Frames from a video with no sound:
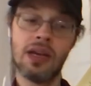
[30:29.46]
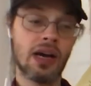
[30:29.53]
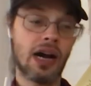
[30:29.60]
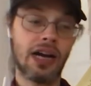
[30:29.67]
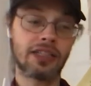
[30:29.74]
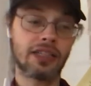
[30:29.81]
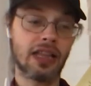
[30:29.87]

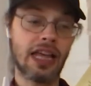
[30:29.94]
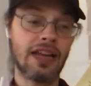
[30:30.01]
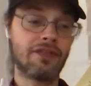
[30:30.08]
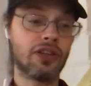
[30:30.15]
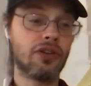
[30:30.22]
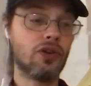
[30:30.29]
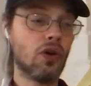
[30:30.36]
I shall
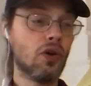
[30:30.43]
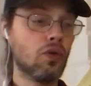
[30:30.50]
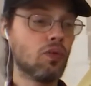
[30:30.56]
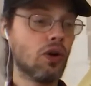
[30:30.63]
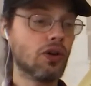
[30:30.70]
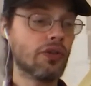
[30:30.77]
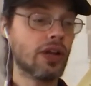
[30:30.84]
envy no
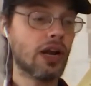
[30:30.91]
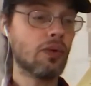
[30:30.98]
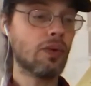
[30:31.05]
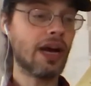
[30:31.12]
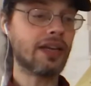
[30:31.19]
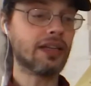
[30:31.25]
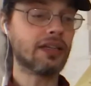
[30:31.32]
one on their
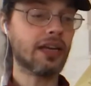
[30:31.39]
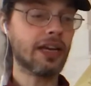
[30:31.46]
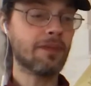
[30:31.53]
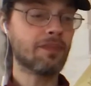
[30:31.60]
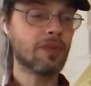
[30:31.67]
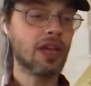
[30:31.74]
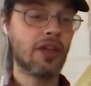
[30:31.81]
wedding
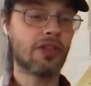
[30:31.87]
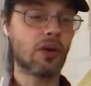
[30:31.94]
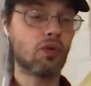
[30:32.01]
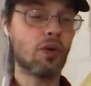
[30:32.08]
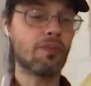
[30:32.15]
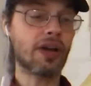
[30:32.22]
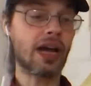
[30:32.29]
day. There
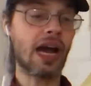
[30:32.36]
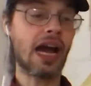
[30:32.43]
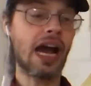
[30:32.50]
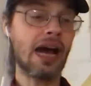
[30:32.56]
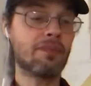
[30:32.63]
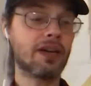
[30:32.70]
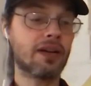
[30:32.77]
won't be a
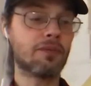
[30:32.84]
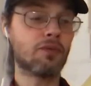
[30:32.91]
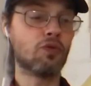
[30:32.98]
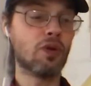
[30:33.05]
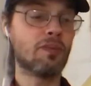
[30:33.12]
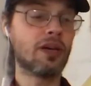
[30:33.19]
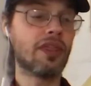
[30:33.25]
happier
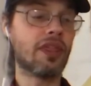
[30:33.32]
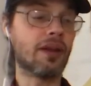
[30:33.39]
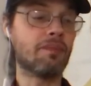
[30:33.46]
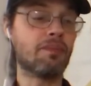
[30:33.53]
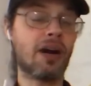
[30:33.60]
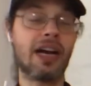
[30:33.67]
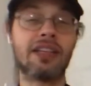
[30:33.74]
woman
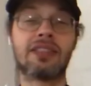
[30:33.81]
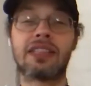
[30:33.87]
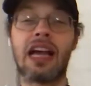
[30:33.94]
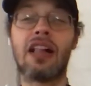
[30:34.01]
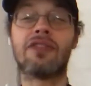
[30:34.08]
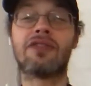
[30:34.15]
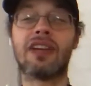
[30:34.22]
than
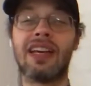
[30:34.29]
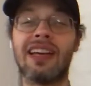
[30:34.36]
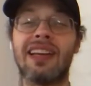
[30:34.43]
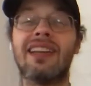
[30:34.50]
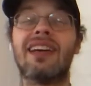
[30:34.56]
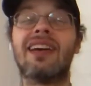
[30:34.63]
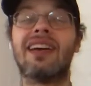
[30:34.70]
myself
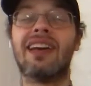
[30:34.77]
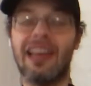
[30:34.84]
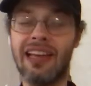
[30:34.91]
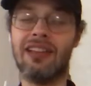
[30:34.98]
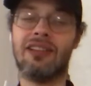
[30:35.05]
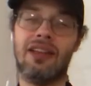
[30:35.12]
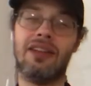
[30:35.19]
in
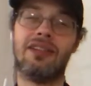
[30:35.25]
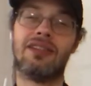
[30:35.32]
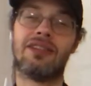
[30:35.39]
England.